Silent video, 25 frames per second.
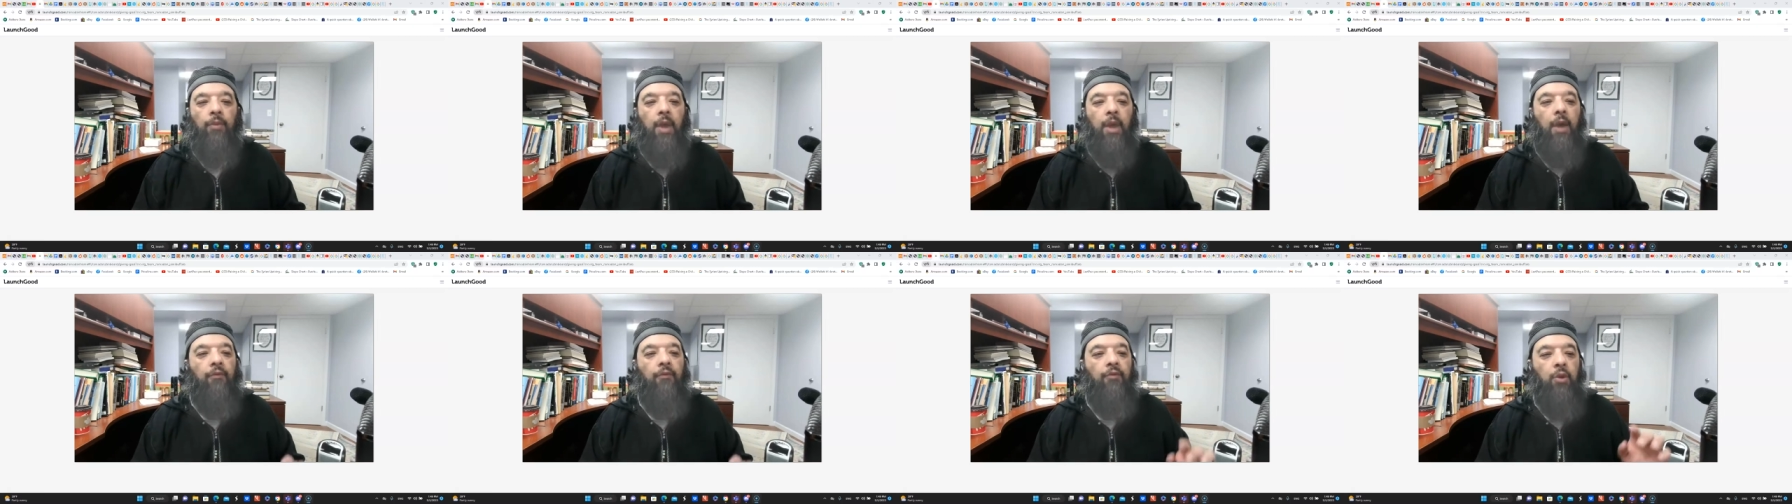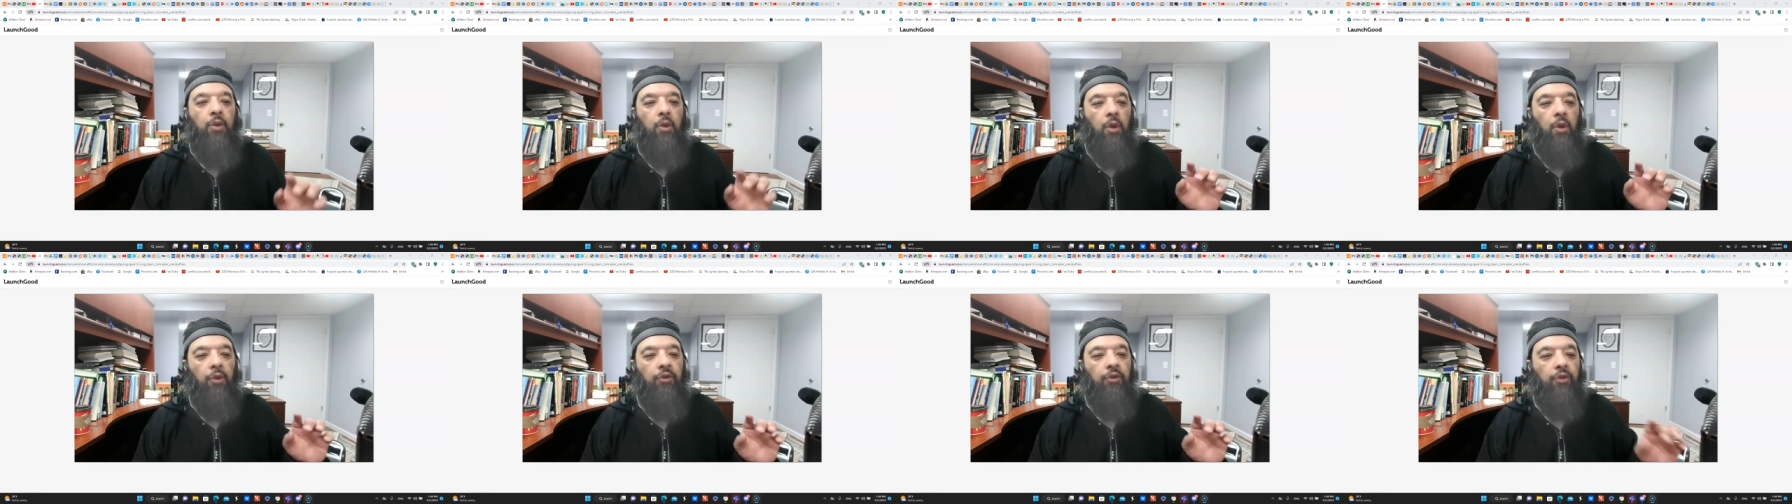If
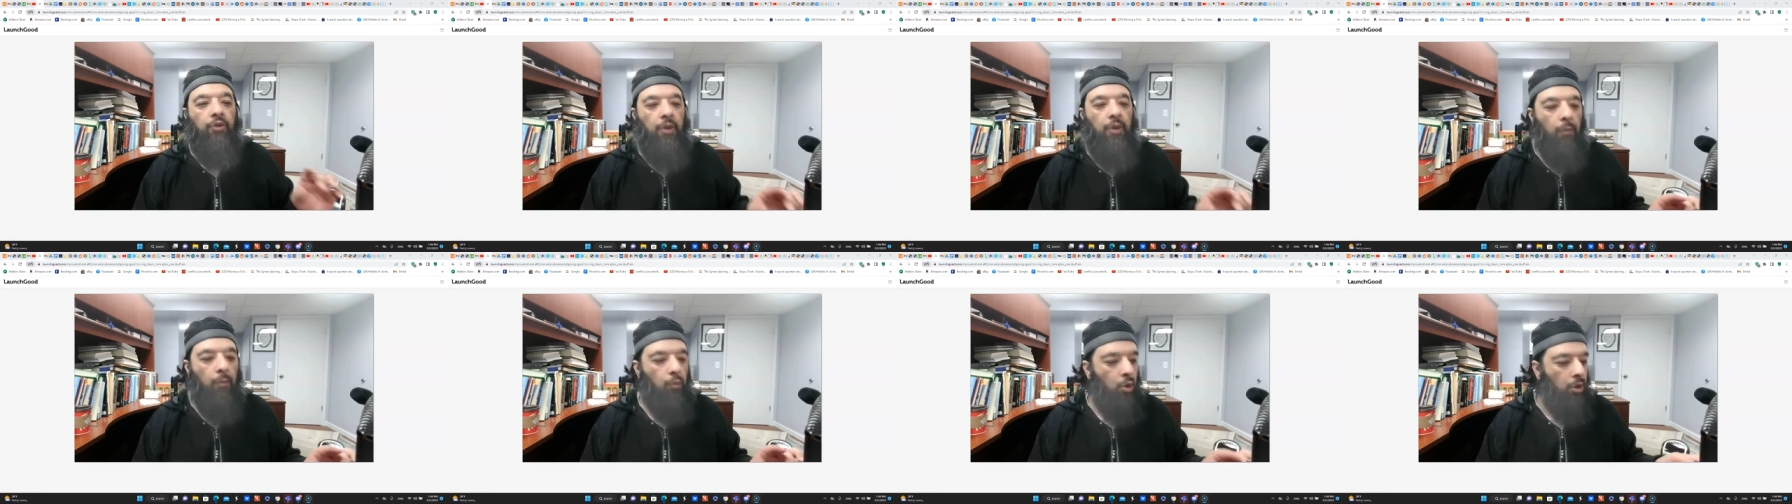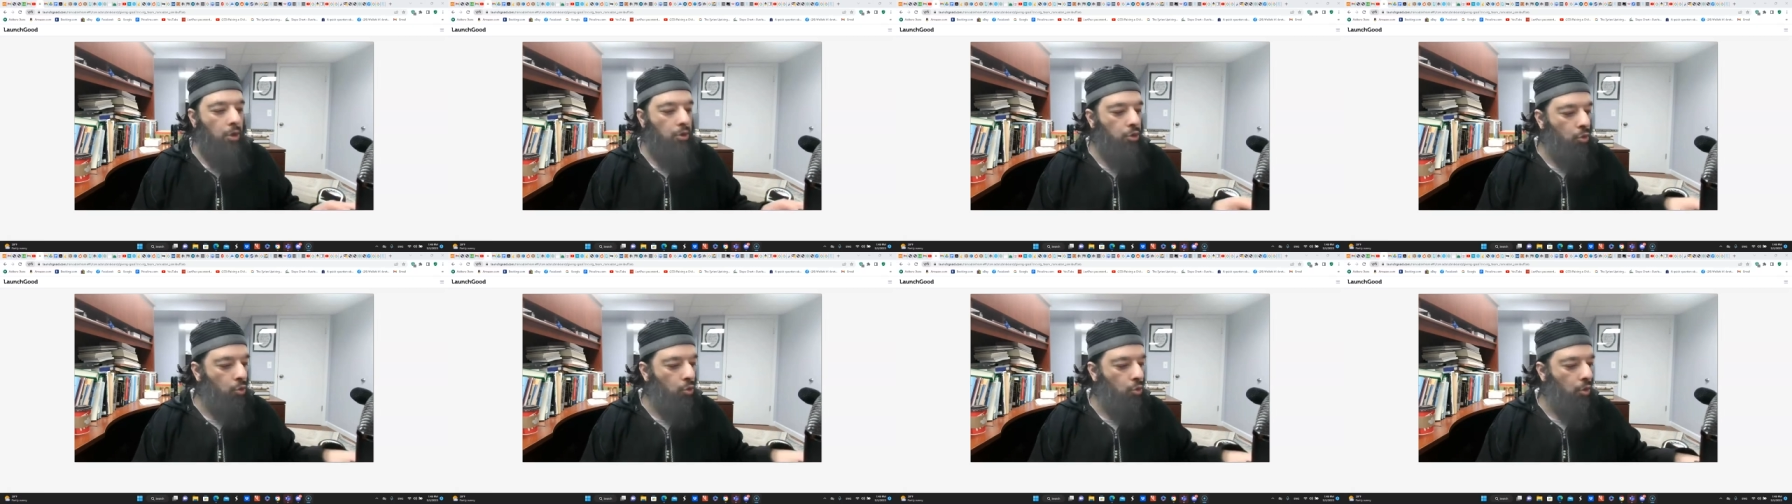you're
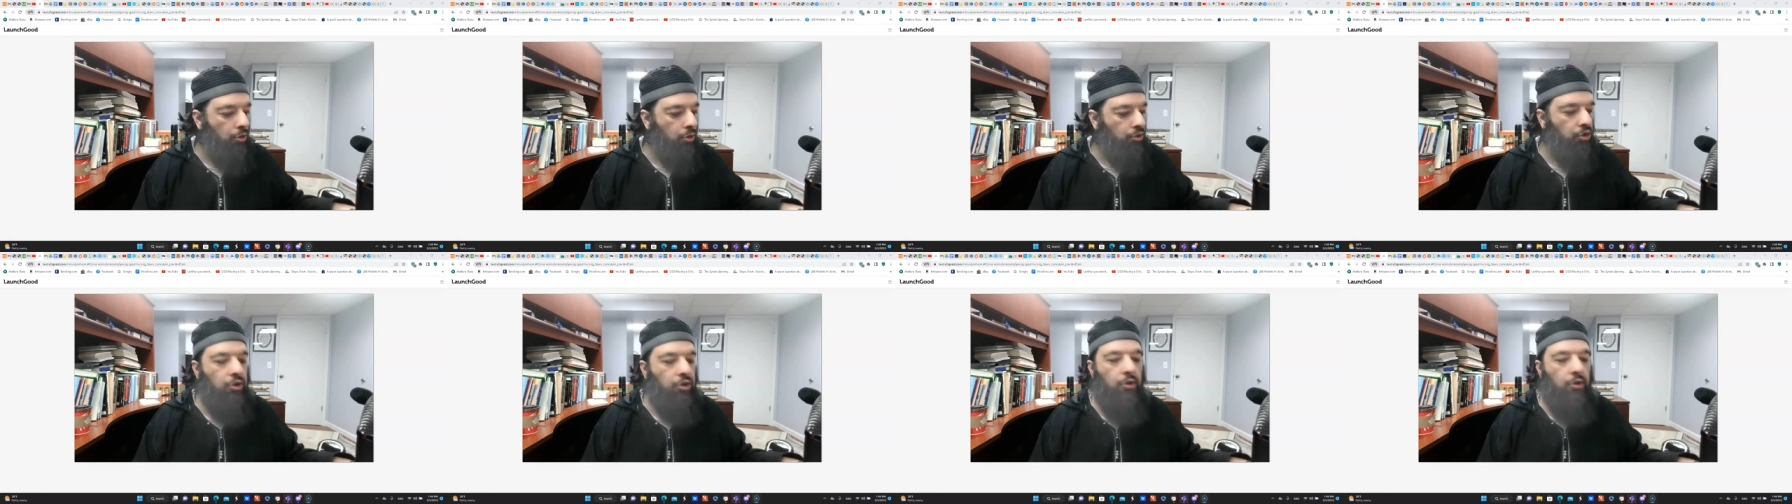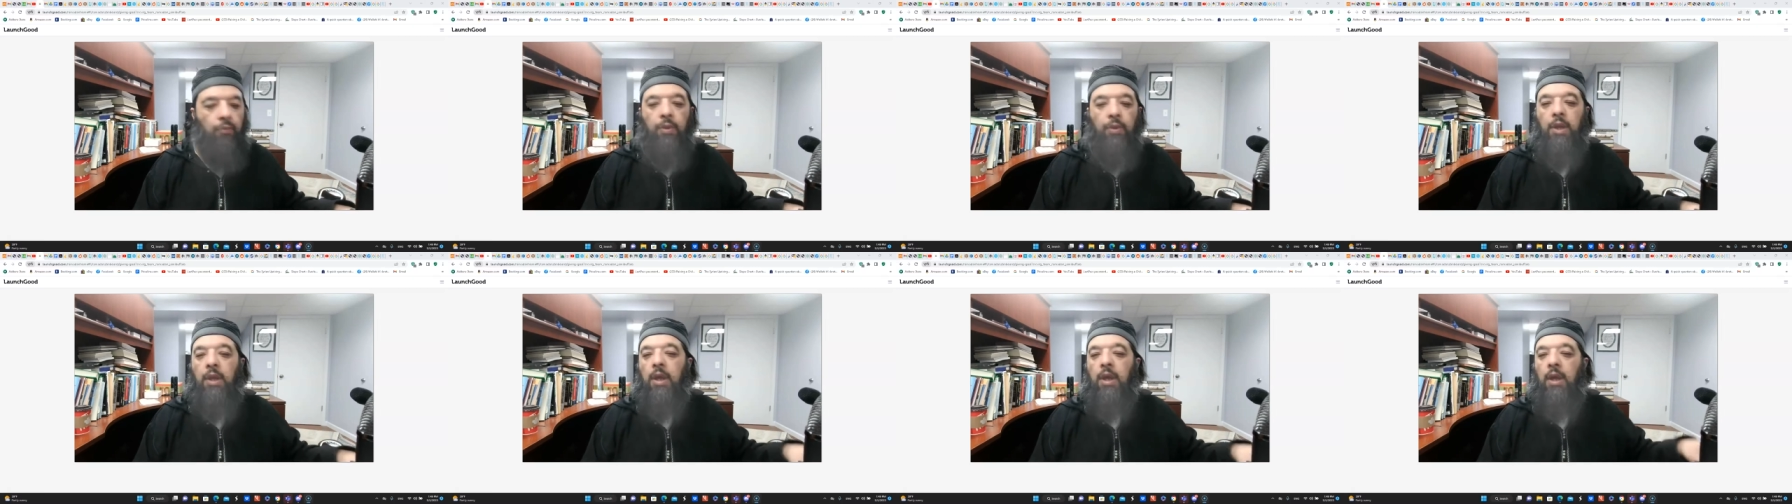someone who wants to
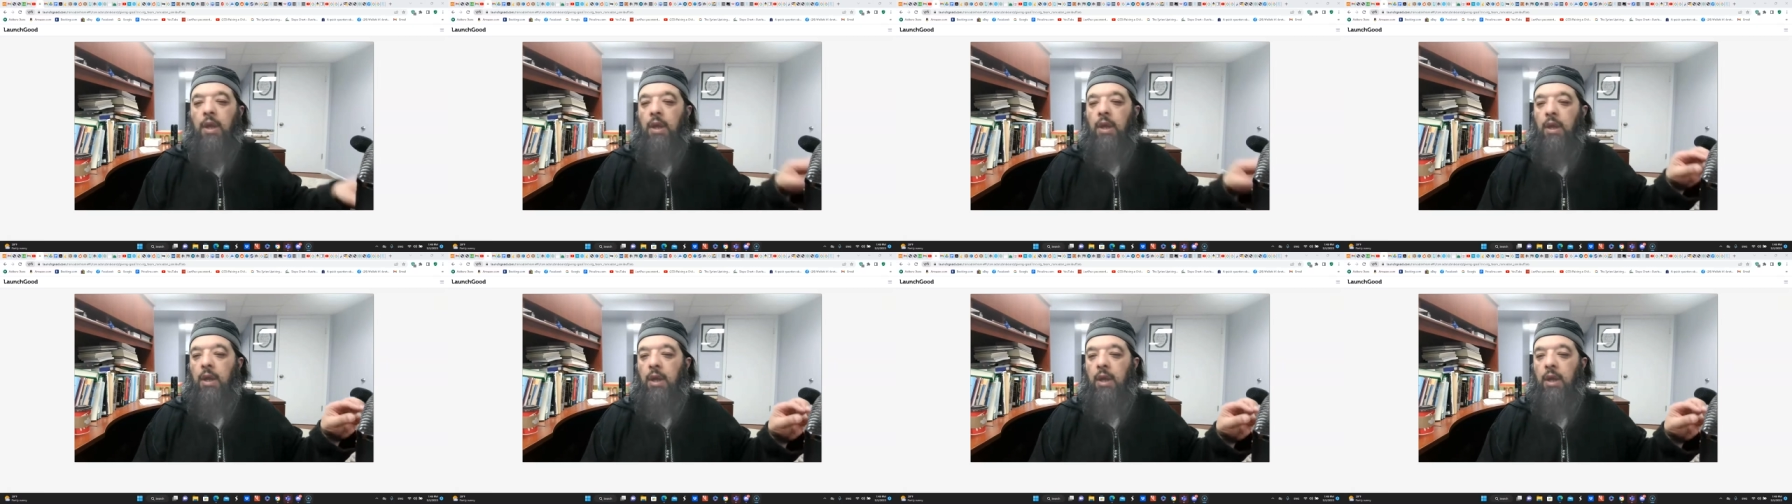be